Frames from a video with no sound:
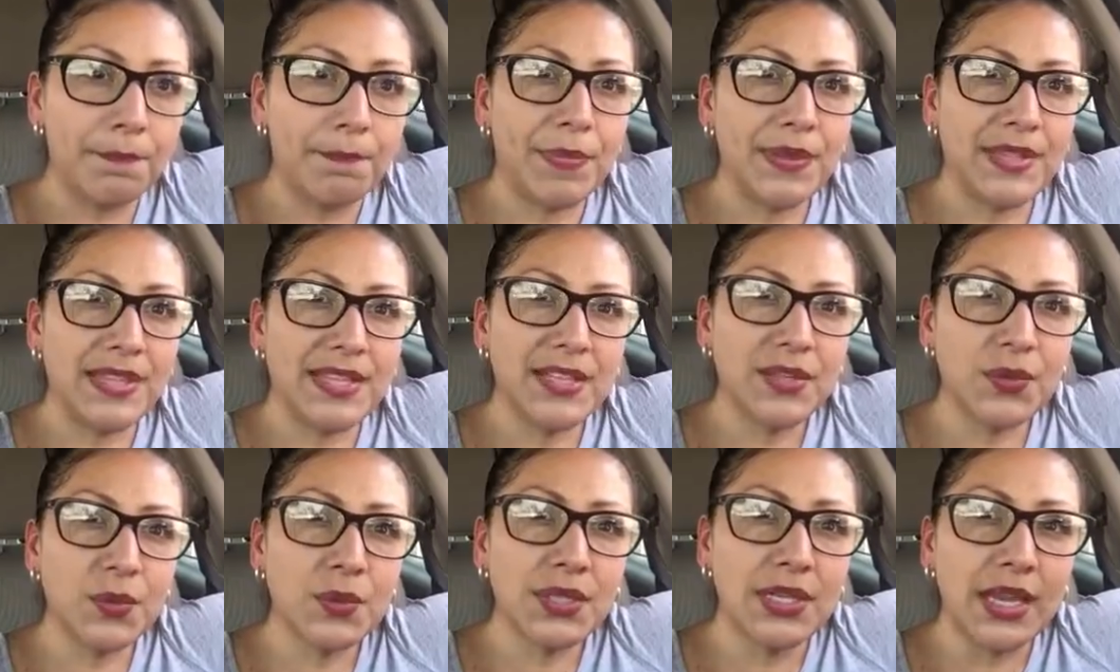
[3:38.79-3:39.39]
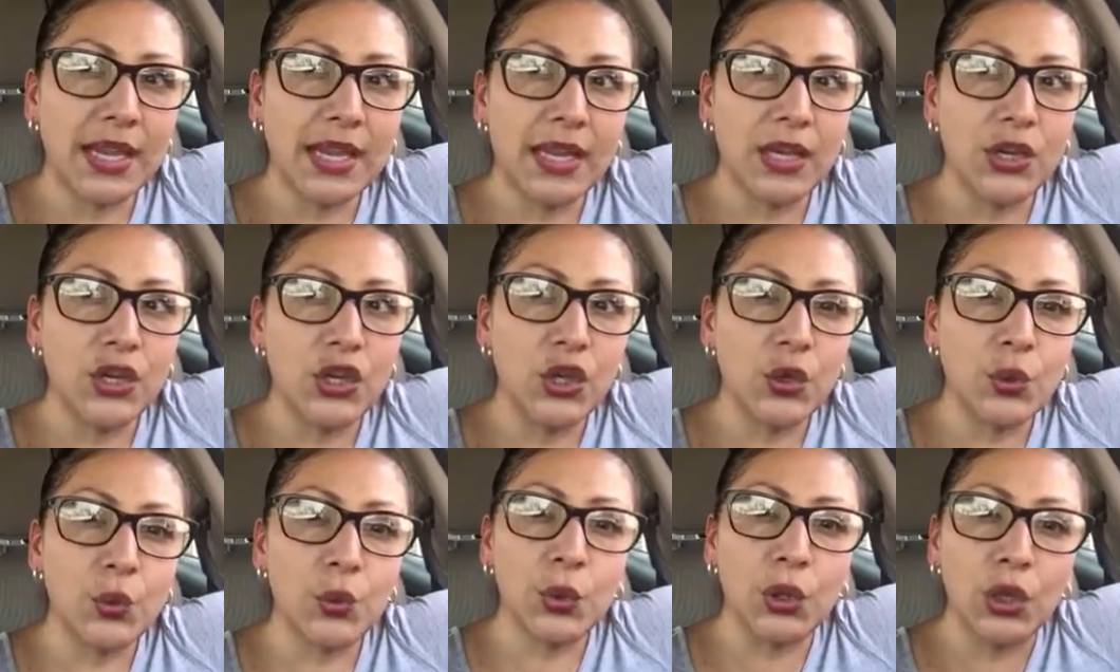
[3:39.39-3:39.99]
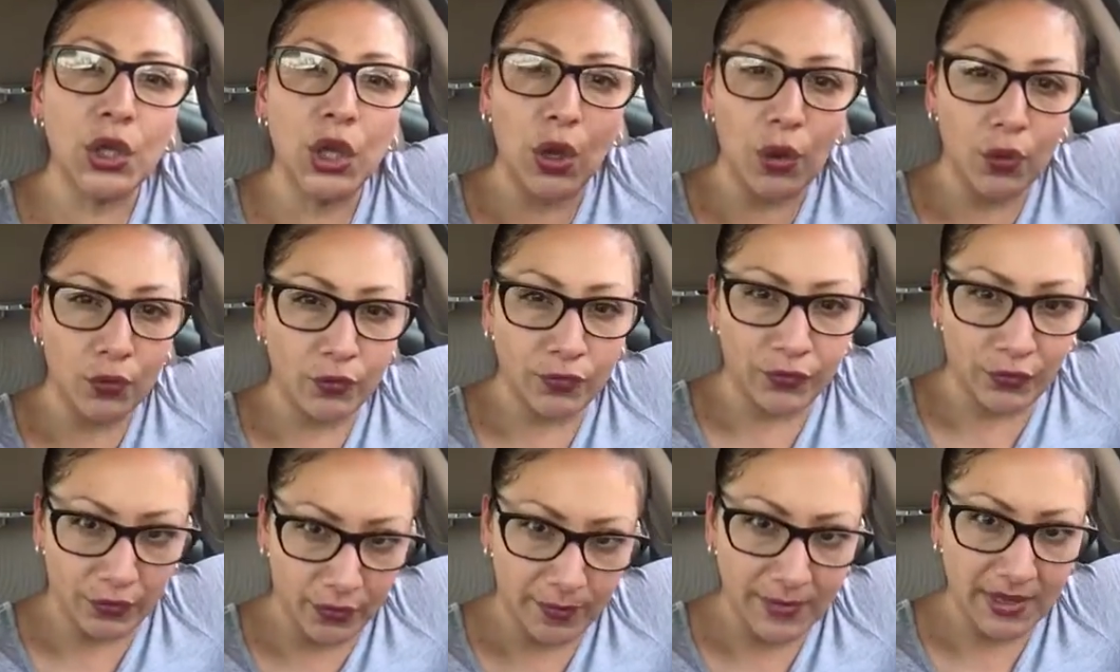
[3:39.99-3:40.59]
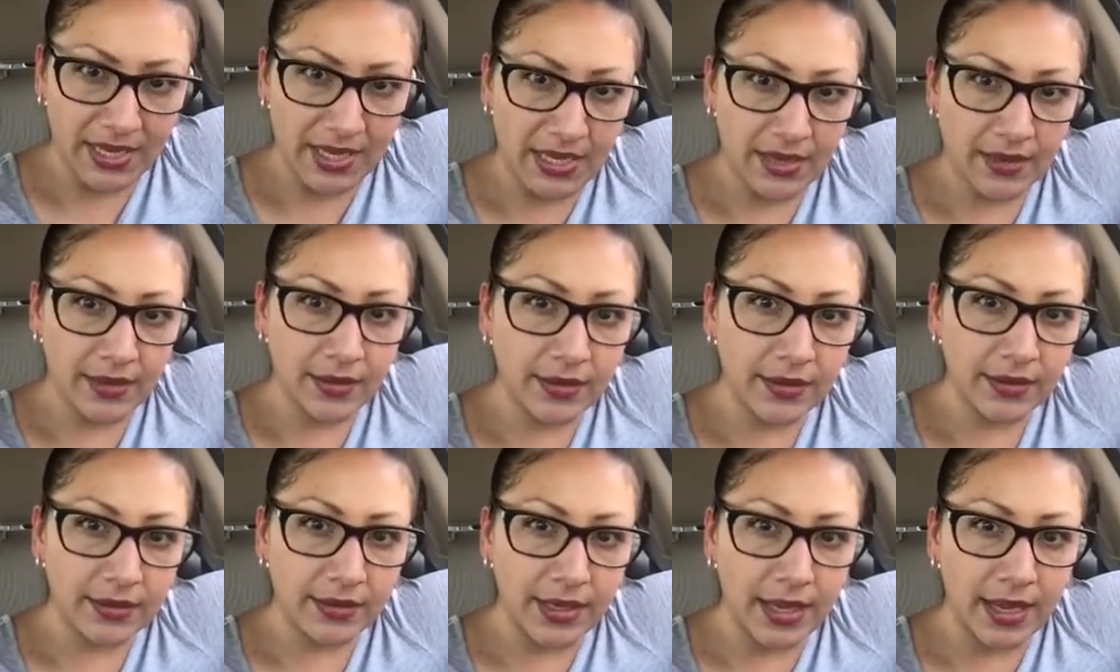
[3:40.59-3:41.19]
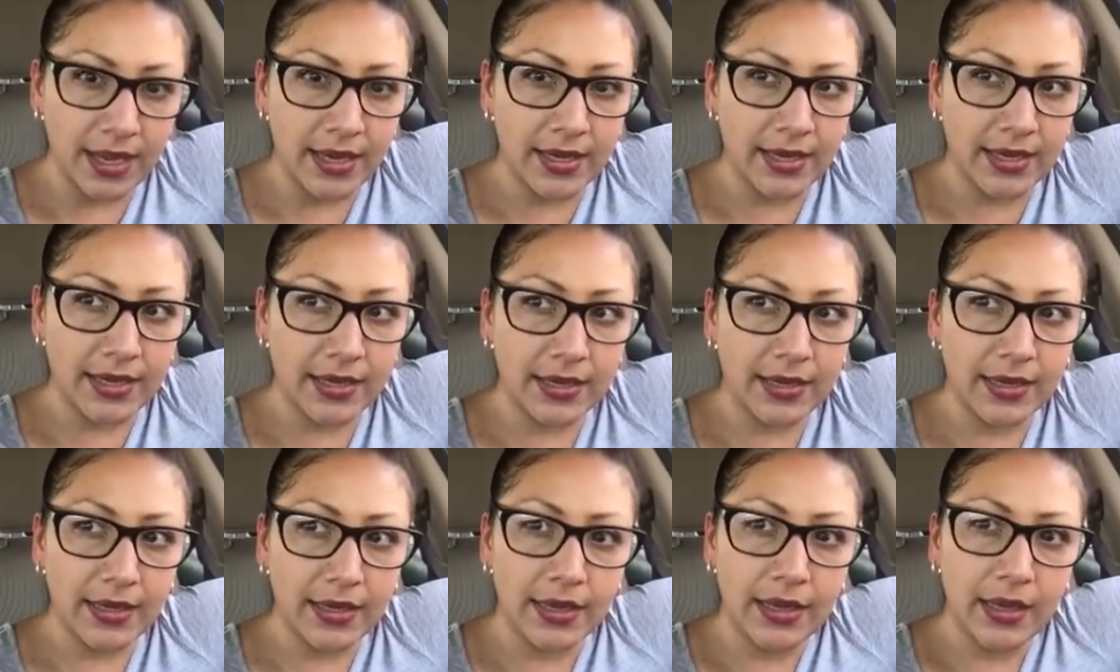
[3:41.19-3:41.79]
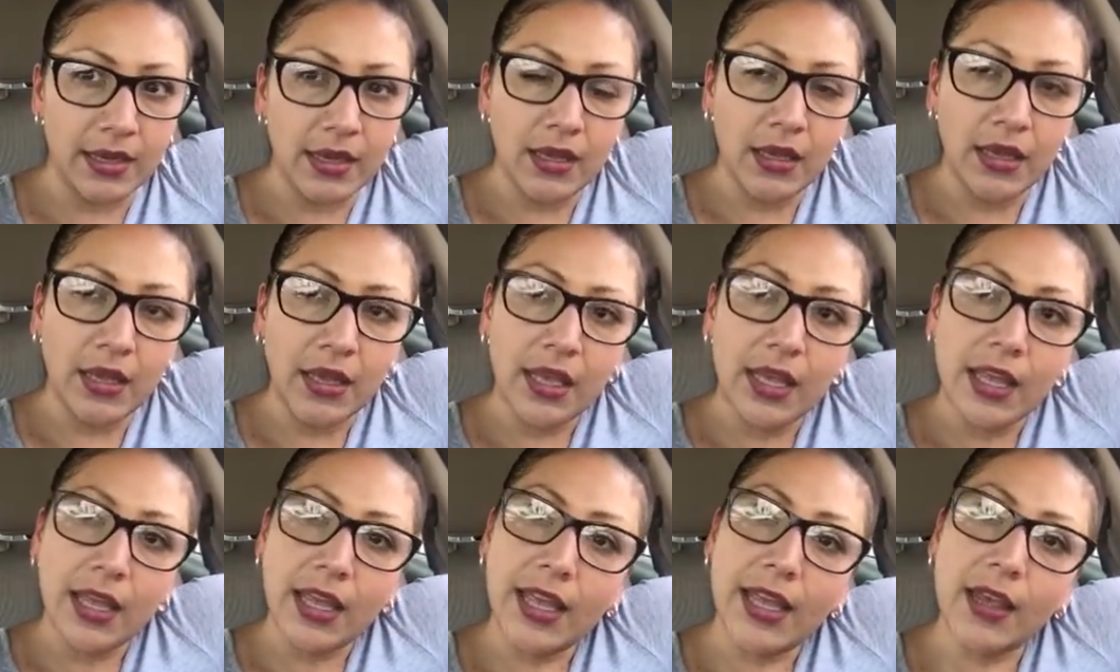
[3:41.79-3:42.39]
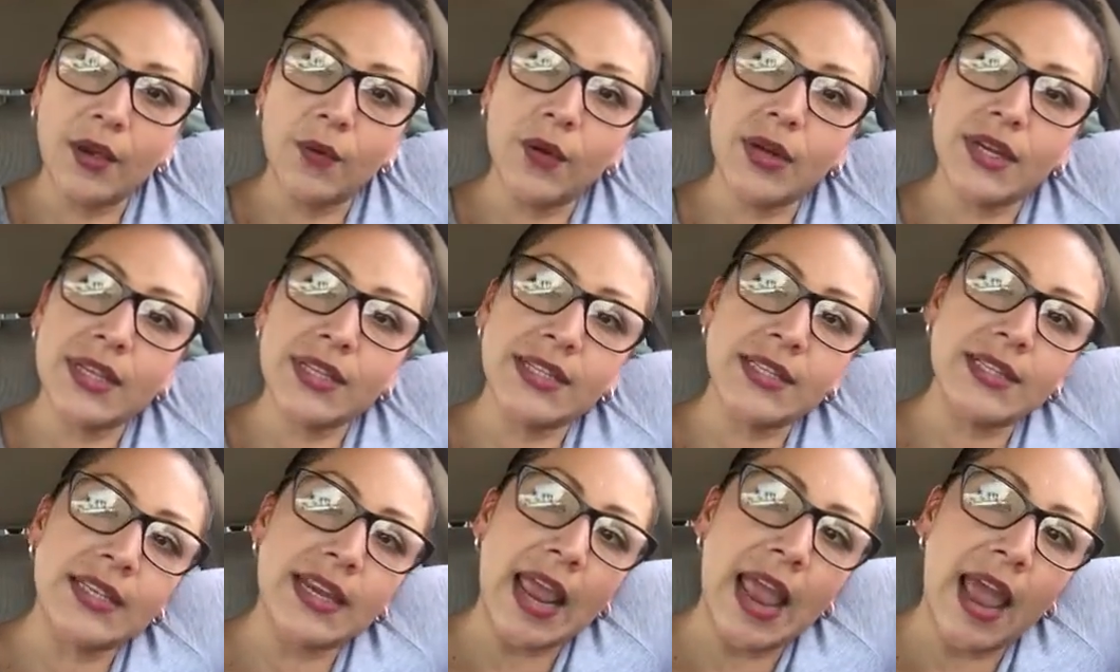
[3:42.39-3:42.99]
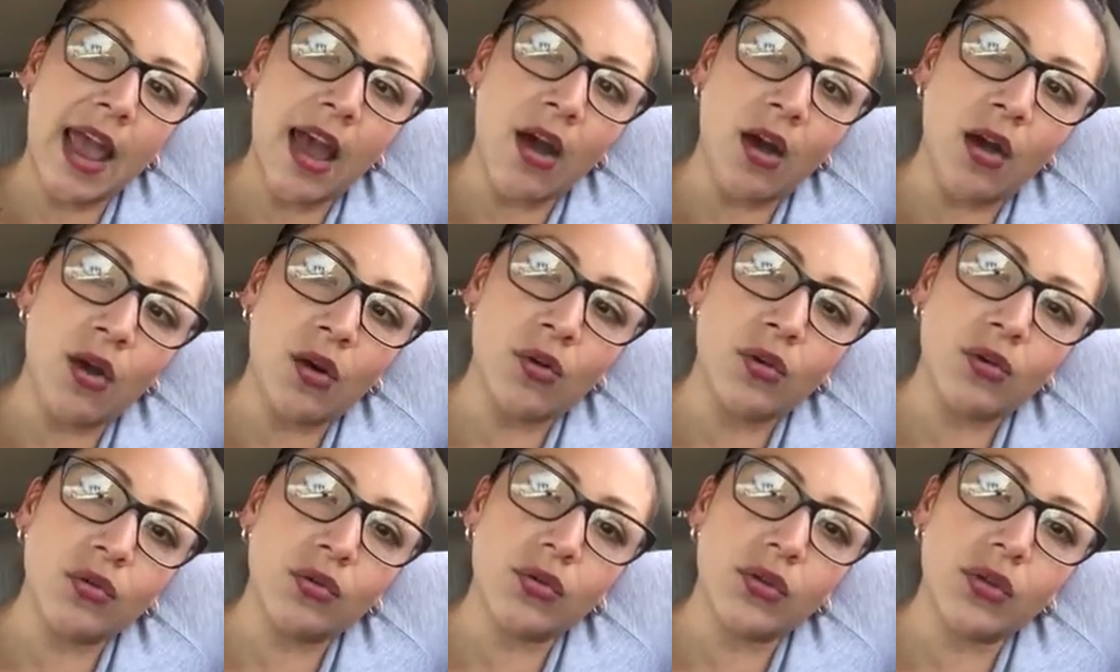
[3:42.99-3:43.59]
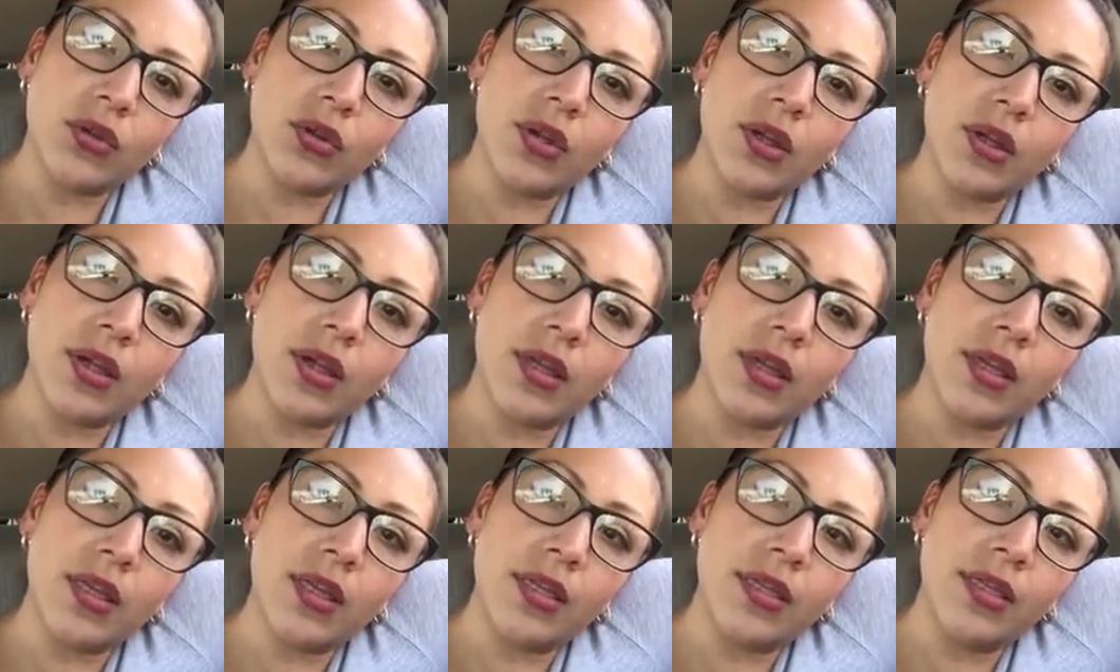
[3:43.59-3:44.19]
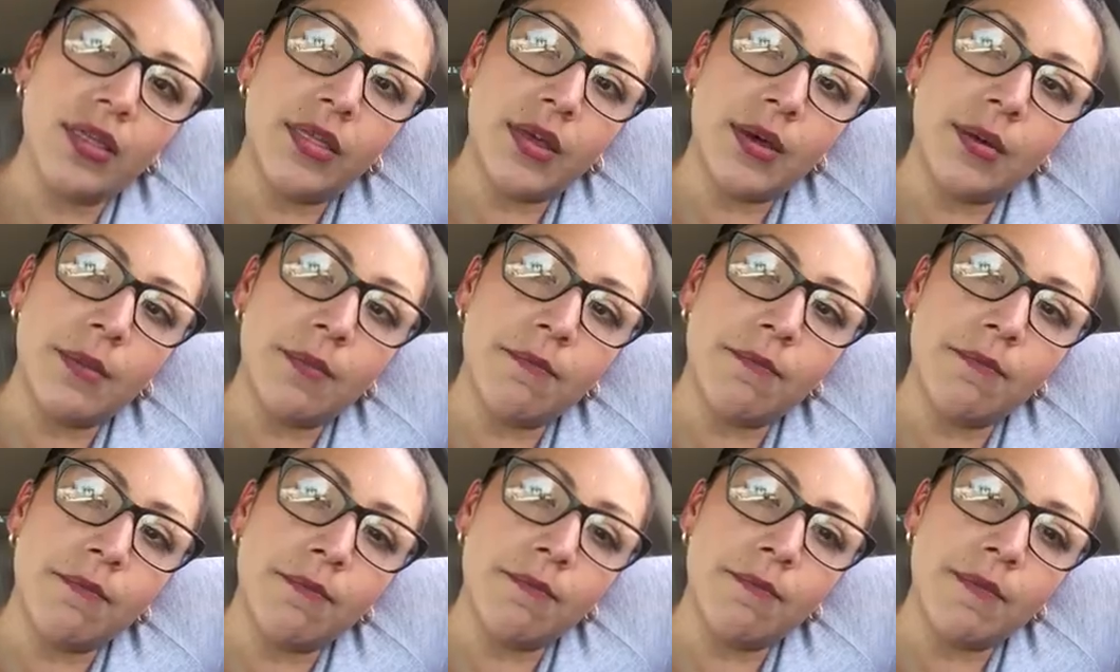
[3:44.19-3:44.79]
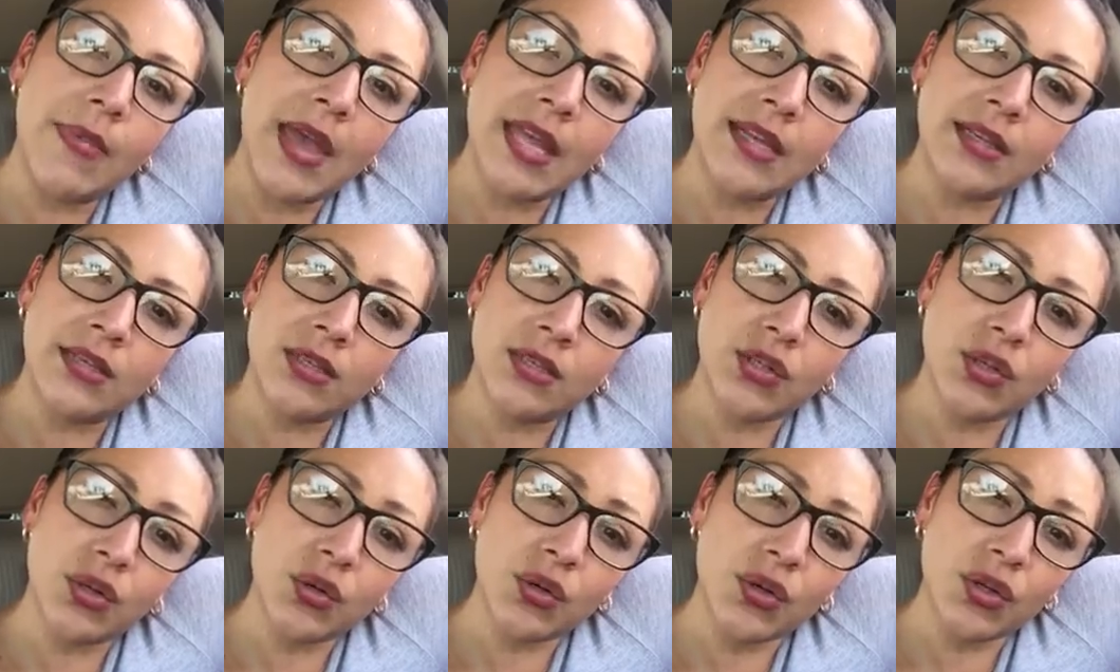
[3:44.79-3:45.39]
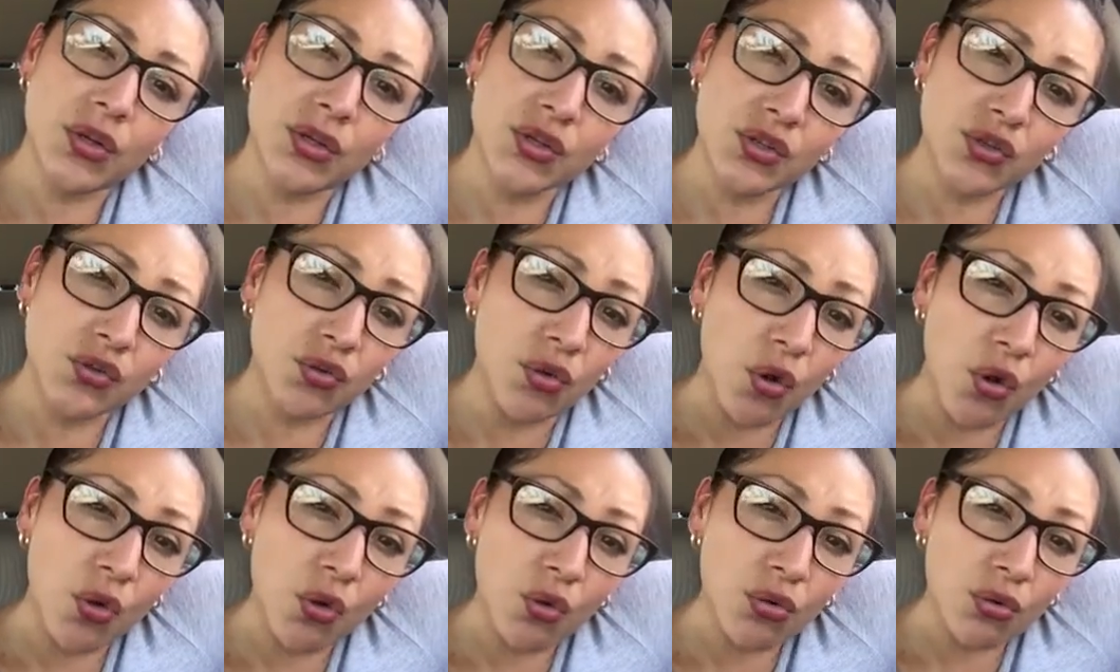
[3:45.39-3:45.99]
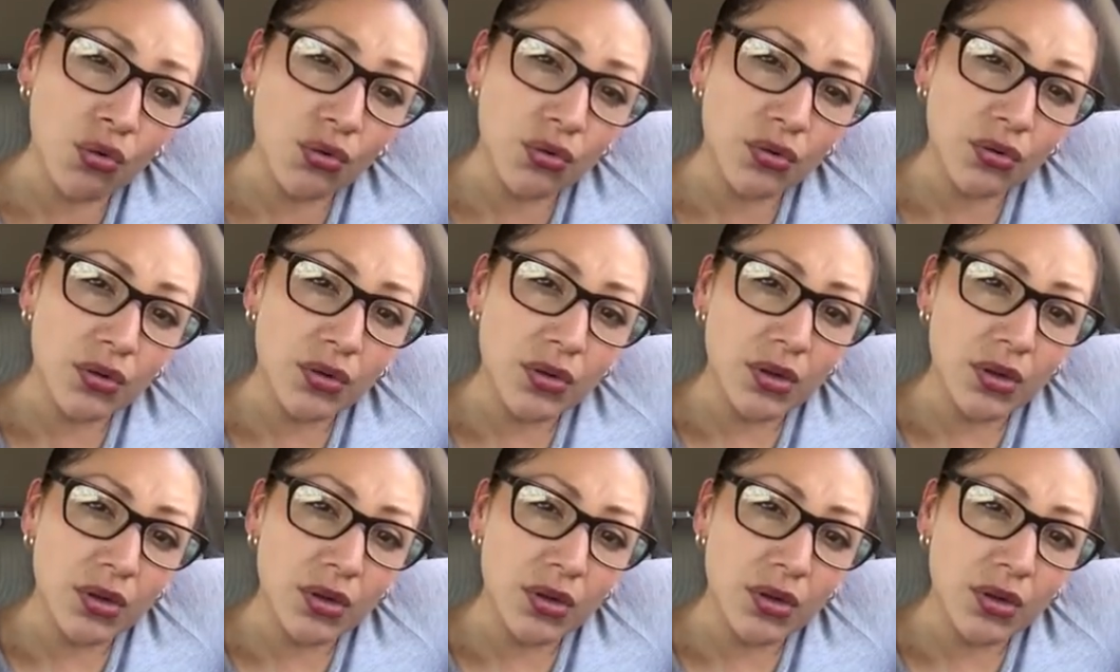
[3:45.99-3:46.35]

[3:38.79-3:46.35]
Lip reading: but this was like a new low for me. Like, it was now the mental control.